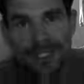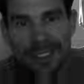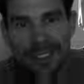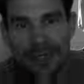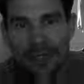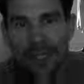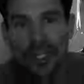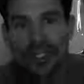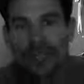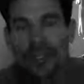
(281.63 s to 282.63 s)
So
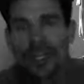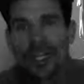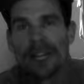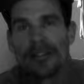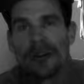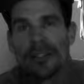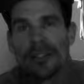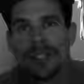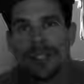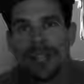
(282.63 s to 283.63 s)
I definitely don't hate
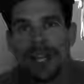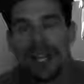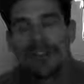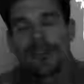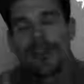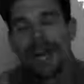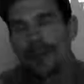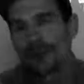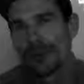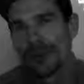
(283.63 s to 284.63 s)
Robin. I even
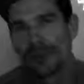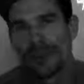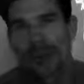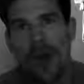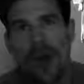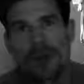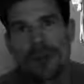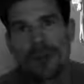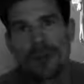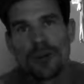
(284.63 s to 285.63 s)
paced Robin for time
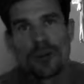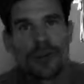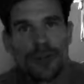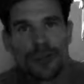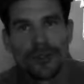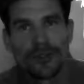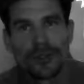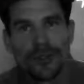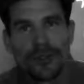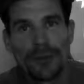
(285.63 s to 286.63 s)
trials during the
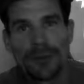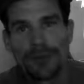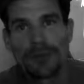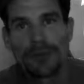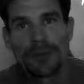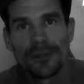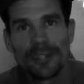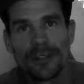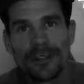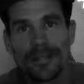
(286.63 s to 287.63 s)
festival when Freelee and Robin were
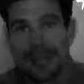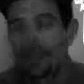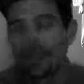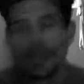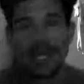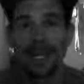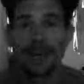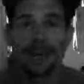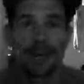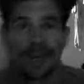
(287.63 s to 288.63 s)
together, and plenty
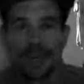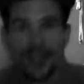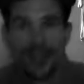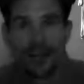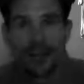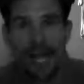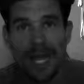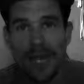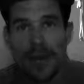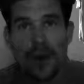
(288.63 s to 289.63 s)
of people witnessed that. I
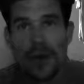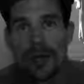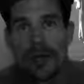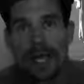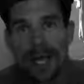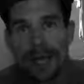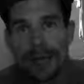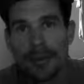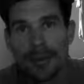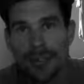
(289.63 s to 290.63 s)
had no
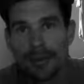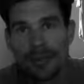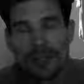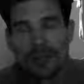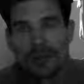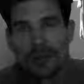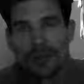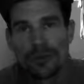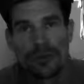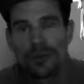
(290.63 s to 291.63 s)
animosity or aggression
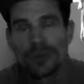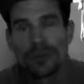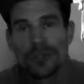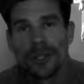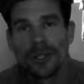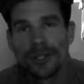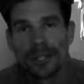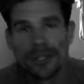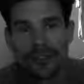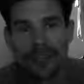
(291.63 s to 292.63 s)
towards Robin. I still don't. You
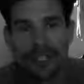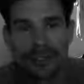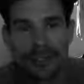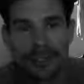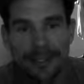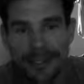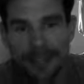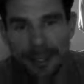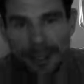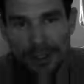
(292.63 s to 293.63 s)
know, I just think he's like
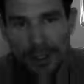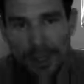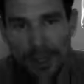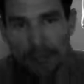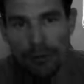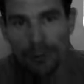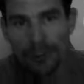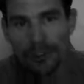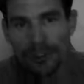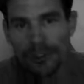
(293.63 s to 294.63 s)
a
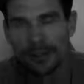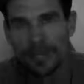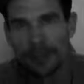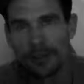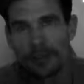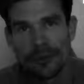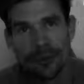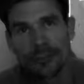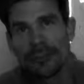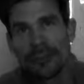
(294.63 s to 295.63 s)
broke Labrador.
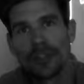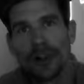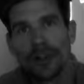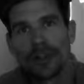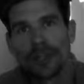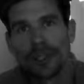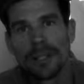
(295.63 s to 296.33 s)
He's a dog.